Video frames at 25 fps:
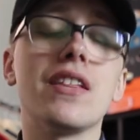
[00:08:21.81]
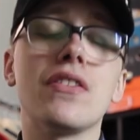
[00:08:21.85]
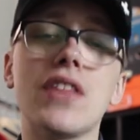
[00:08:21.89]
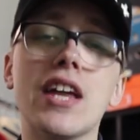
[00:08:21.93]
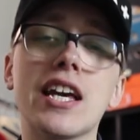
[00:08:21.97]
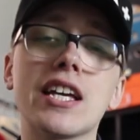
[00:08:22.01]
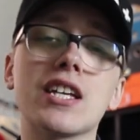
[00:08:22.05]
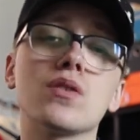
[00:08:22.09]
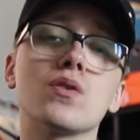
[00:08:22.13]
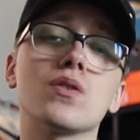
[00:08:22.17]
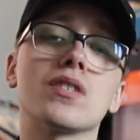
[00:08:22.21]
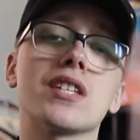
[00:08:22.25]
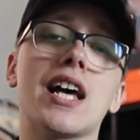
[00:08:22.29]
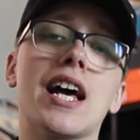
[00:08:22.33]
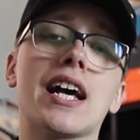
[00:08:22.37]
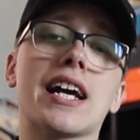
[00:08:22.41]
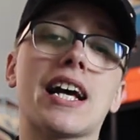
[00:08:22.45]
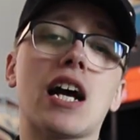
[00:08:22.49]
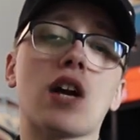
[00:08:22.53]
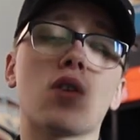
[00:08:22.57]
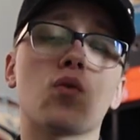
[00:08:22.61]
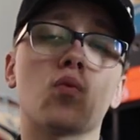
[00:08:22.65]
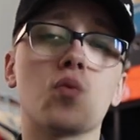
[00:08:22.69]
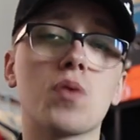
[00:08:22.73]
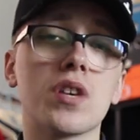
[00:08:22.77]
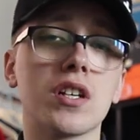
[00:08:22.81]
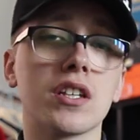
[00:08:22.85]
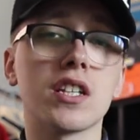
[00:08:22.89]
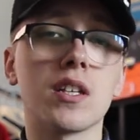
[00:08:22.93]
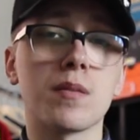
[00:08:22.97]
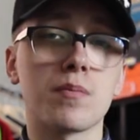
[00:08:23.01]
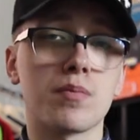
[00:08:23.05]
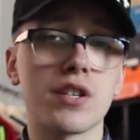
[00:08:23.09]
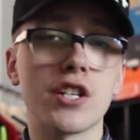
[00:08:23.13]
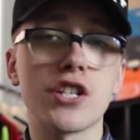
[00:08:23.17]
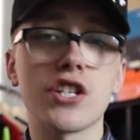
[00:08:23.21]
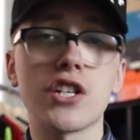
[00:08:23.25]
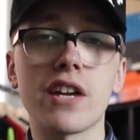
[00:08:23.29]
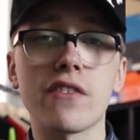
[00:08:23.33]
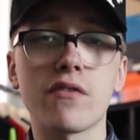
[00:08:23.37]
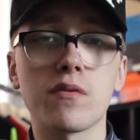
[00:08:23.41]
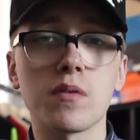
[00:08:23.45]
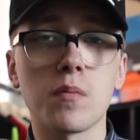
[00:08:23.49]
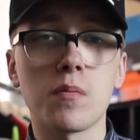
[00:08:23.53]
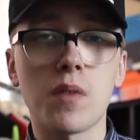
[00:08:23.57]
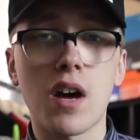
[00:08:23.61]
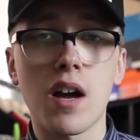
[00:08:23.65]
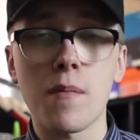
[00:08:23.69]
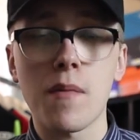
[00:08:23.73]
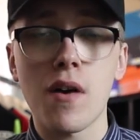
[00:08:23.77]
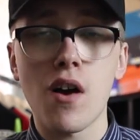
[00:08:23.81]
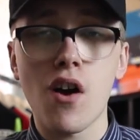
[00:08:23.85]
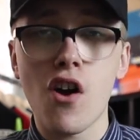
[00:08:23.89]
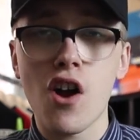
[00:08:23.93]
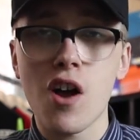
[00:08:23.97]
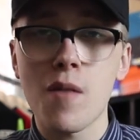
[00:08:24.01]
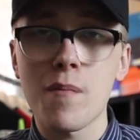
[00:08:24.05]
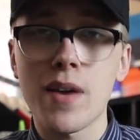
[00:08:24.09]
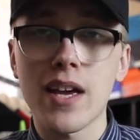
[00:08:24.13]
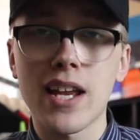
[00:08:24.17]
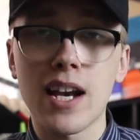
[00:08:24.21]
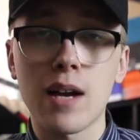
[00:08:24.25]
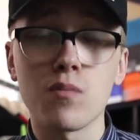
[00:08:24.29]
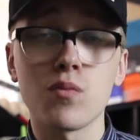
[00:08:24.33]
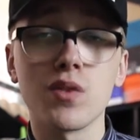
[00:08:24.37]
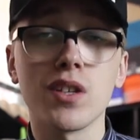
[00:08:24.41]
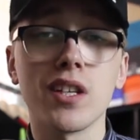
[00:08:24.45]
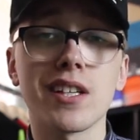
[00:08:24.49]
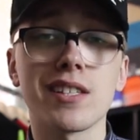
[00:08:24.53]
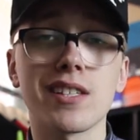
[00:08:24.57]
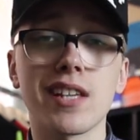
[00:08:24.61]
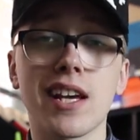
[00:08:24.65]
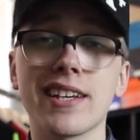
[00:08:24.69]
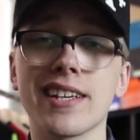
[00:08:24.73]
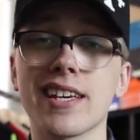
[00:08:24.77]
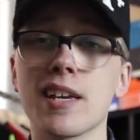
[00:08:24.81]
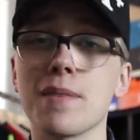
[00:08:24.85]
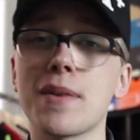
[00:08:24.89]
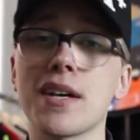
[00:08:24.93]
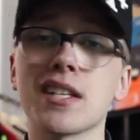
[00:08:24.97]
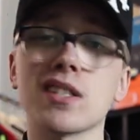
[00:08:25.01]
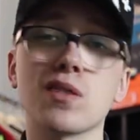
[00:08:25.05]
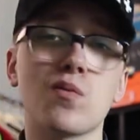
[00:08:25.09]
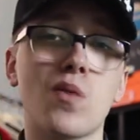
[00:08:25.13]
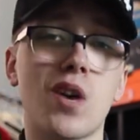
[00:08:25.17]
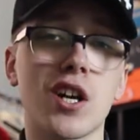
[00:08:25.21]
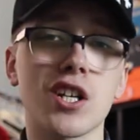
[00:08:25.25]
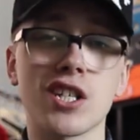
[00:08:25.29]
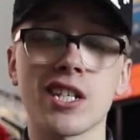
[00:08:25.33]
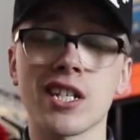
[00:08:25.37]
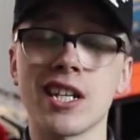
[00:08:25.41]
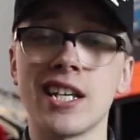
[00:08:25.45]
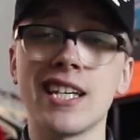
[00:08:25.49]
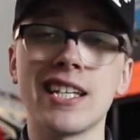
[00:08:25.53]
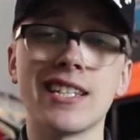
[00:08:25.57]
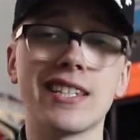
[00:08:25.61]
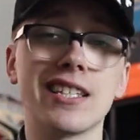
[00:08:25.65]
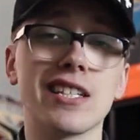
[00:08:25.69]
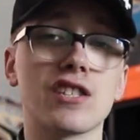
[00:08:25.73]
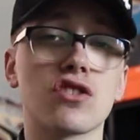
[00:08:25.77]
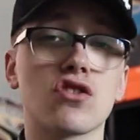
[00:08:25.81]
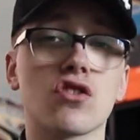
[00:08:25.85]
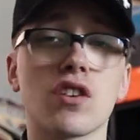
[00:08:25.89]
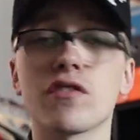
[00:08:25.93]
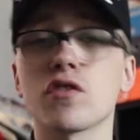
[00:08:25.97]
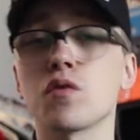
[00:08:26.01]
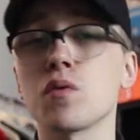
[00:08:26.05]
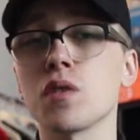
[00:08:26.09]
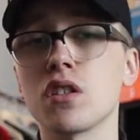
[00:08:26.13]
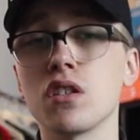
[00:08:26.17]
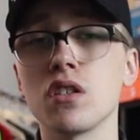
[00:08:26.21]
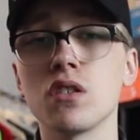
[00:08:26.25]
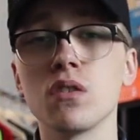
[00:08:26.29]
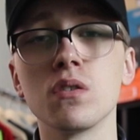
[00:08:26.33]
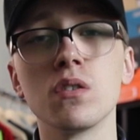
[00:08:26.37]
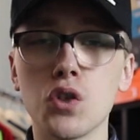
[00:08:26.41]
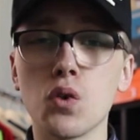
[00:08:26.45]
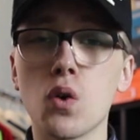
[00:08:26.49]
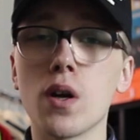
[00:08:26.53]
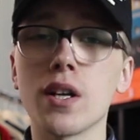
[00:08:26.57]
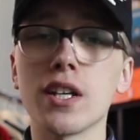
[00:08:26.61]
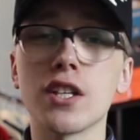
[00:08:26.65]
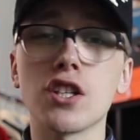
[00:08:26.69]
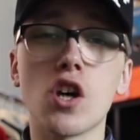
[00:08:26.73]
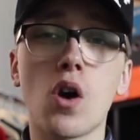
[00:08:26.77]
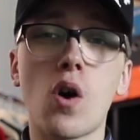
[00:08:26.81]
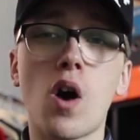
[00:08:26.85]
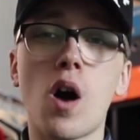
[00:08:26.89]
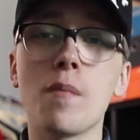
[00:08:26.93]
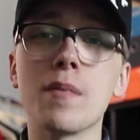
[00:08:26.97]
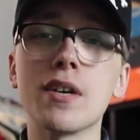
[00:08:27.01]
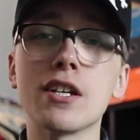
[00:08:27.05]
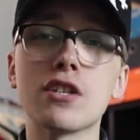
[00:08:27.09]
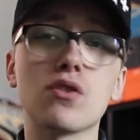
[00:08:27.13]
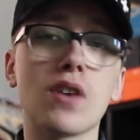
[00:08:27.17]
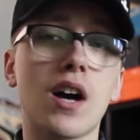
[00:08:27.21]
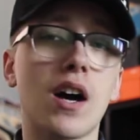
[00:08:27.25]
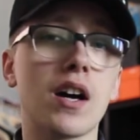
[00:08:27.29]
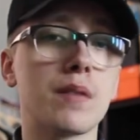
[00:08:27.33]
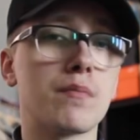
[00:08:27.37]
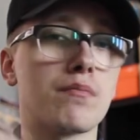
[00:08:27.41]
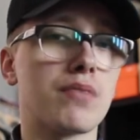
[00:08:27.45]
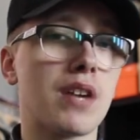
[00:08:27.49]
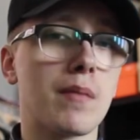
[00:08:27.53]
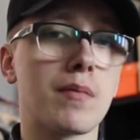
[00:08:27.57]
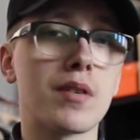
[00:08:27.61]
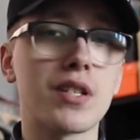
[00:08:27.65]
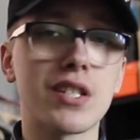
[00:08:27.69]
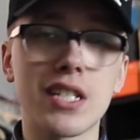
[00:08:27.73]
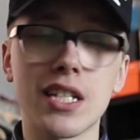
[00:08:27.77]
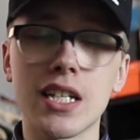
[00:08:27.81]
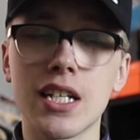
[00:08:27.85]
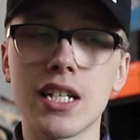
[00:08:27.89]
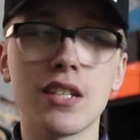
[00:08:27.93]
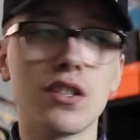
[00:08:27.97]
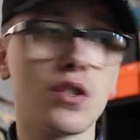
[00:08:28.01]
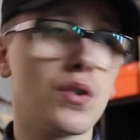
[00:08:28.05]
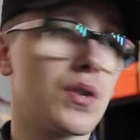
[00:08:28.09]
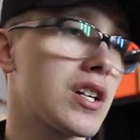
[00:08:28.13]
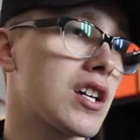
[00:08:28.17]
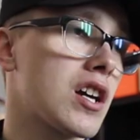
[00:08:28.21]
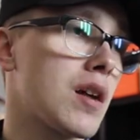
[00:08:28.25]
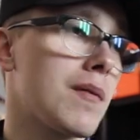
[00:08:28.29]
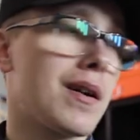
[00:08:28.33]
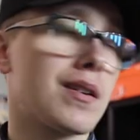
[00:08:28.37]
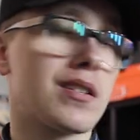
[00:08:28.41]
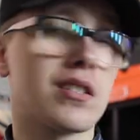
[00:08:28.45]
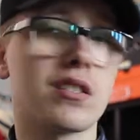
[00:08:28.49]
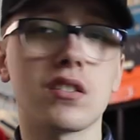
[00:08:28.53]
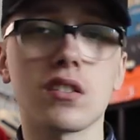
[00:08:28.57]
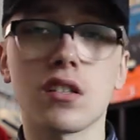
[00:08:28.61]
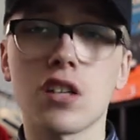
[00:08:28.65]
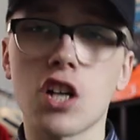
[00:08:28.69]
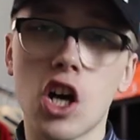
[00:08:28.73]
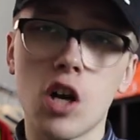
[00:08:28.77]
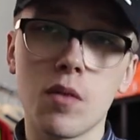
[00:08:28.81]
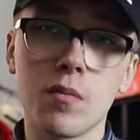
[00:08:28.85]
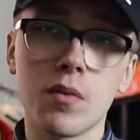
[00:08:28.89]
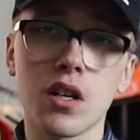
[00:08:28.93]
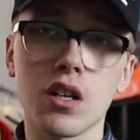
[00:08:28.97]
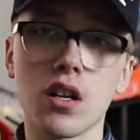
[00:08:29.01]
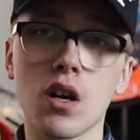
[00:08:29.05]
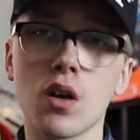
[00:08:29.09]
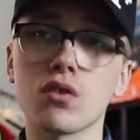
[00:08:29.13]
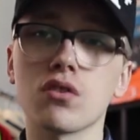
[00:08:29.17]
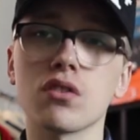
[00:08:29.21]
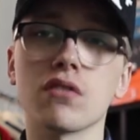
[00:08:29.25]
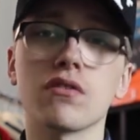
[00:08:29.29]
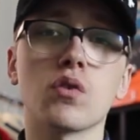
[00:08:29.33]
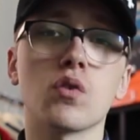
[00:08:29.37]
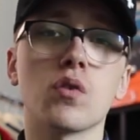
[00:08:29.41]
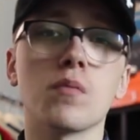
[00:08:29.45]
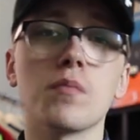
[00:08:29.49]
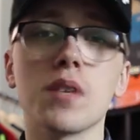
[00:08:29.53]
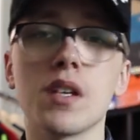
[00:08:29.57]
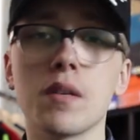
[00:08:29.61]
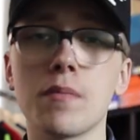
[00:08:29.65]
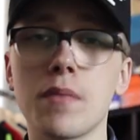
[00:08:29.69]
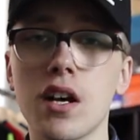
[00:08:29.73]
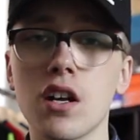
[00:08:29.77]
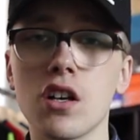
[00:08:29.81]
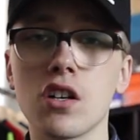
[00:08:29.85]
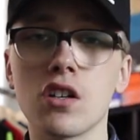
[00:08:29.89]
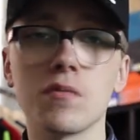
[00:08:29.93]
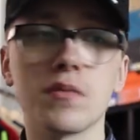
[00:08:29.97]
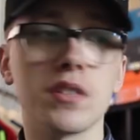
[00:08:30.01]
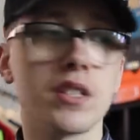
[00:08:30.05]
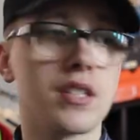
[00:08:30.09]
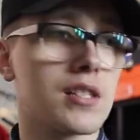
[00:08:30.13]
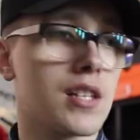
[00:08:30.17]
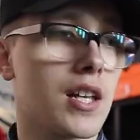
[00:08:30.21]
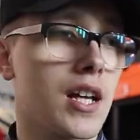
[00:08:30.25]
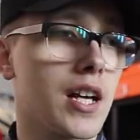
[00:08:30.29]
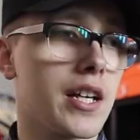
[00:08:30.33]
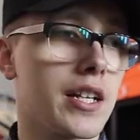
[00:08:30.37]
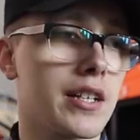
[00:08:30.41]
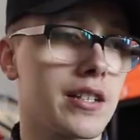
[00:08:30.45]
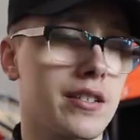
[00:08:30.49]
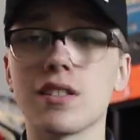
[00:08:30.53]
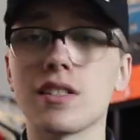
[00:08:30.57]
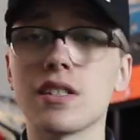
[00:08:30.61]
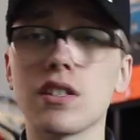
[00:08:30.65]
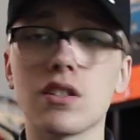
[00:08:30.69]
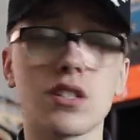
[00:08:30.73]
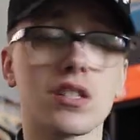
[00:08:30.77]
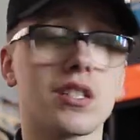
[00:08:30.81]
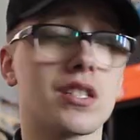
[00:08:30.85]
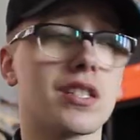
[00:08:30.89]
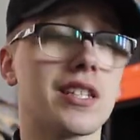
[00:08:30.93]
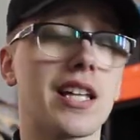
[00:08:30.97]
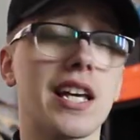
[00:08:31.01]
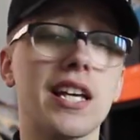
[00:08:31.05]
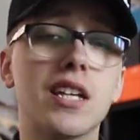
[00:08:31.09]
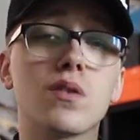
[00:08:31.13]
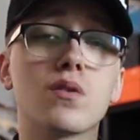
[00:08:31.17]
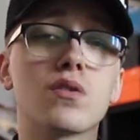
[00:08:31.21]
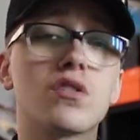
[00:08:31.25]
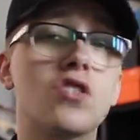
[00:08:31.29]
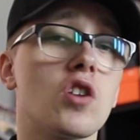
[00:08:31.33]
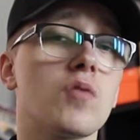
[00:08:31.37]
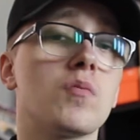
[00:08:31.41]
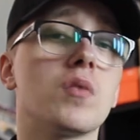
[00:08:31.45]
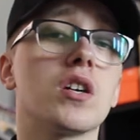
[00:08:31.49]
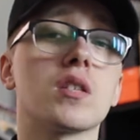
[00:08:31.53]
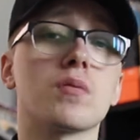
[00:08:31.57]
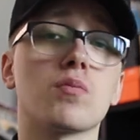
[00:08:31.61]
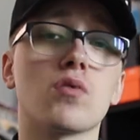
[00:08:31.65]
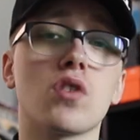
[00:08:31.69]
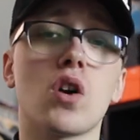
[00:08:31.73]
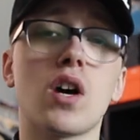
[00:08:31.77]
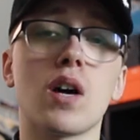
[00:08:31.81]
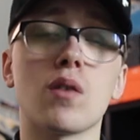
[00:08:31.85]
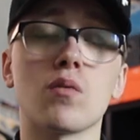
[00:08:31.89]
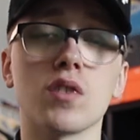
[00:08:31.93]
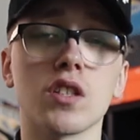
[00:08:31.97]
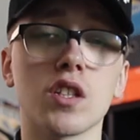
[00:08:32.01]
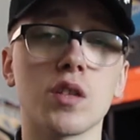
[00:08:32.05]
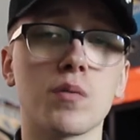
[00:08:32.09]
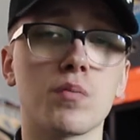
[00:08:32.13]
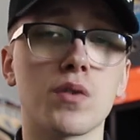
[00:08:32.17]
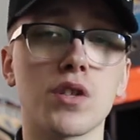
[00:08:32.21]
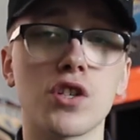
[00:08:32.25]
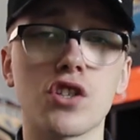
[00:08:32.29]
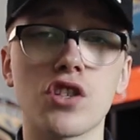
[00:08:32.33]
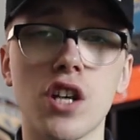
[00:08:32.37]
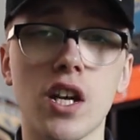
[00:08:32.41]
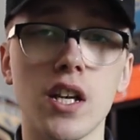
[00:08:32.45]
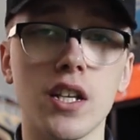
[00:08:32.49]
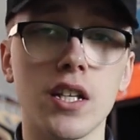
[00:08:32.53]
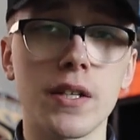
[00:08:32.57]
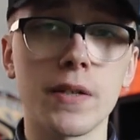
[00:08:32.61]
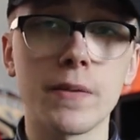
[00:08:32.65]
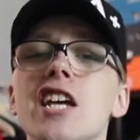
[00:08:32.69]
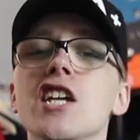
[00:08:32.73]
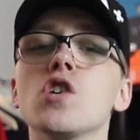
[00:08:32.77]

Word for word: Thank you, Zach. I really appreciate it from the bottom of my heart, man. I'm really excited to get back to Washington and hit these thrifts with you. You already know I'll meet you out in Bremerton. You can come out to Tacoma, go thrifting with me and my homies. Like, seriously, thank you so much, bro. I really appreciate it.